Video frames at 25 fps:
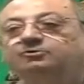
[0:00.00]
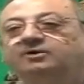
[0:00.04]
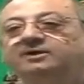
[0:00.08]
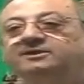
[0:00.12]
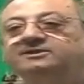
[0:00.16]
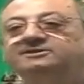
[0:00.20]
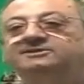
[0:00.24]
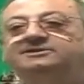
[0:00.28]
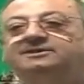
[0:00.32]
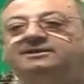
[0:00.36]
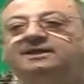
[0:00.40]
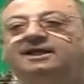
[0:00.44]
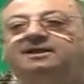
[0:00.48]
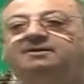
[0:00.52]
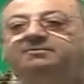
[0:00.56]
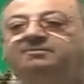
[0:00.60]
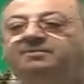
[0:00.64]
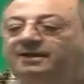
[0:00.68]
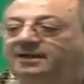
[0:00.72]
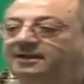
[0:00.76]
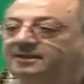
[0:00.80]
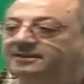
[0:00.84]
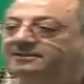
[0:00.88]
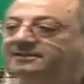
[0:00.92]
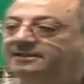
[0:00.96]
What is Al
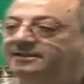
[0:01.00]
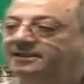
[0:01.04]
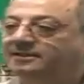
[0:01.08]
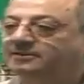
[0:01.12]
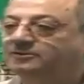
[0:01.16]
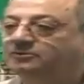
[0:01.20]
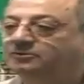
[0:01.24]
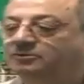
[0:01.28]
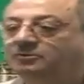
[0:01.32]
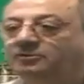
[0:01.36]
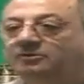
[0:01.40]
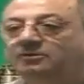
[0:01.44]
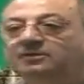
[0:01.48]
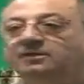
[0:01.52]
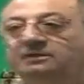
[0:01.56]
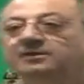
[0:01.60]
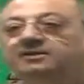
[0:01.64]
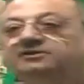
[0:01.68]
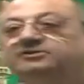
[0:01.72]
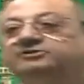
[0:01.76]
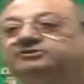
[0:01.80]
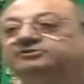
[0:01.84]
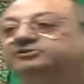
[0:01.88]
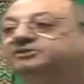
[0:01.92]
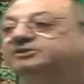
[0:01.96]
Baladiyatu?
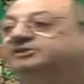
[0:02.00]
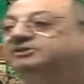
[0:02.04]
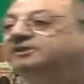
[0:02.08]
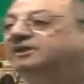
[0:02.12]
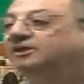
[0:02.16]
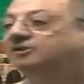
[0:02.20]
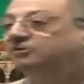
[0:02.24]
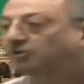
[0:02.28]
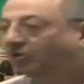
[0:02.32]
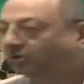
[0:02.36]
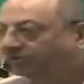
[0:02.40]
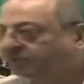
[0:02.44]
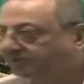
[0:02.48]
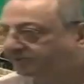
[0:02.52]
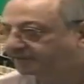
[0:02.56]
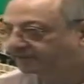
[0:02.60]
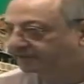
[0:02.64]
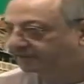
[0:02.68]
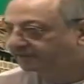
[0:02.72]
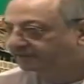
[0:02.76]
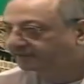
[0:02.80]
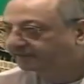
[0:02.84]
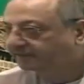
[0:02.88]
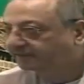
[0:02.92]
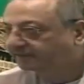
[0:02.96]
City
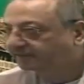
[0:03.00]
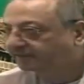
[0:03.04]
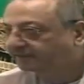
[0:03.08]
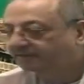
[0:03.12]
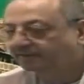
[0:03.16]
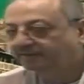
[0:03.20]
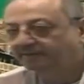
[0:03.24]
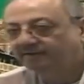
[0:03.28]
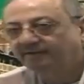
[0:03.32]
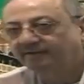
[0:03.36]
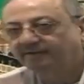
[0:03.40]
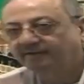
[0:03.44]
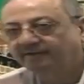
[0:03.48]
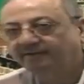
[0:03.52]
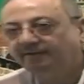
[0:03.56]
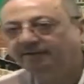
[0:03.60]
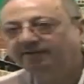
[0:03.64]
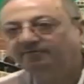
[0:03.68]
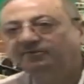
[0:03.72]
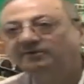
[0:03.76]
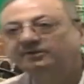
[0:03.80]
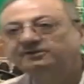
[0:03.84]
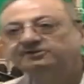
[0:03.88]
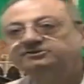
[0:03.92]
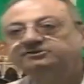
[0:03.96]
authority. Huh?
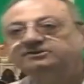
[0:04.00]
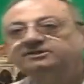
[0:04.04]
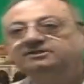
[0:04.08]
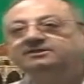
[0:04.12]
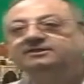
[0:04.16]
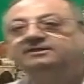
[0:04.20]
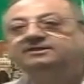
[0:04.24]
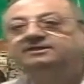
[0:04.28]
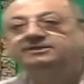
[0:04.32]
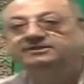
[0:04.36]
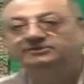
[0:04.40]
What is it?